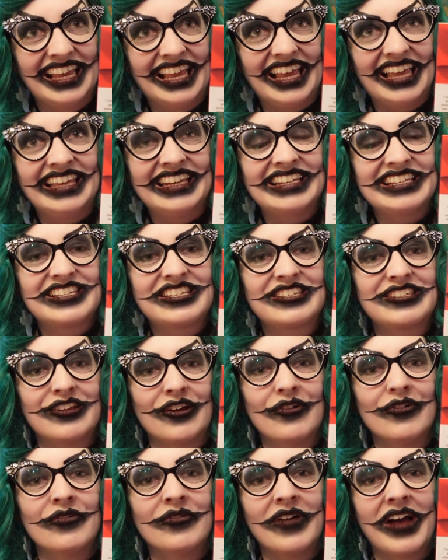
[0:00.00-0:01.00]
is
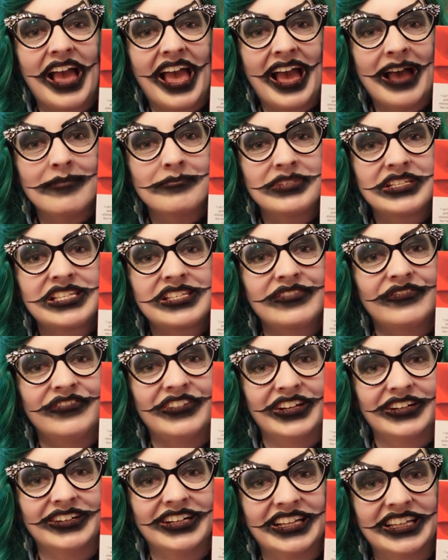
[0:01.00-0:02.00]
so
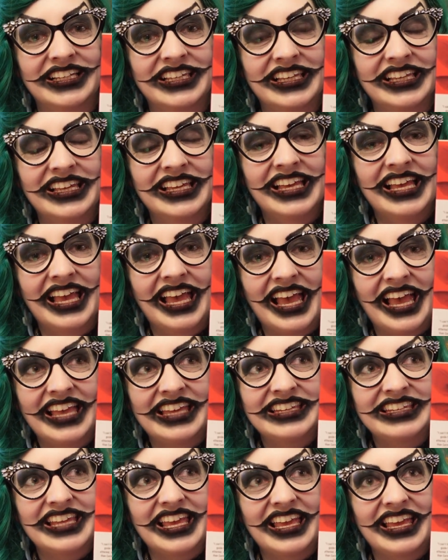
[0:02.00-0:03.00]
atmospheric
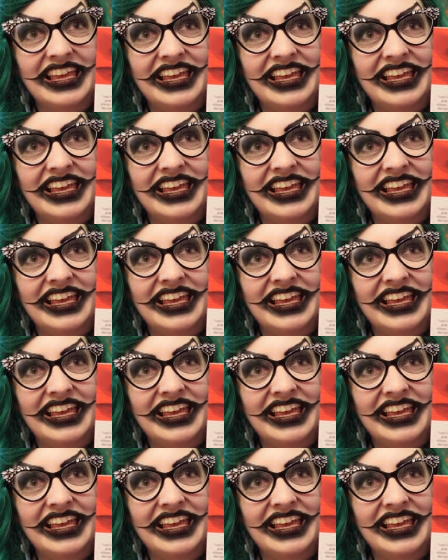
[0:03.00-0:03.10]
and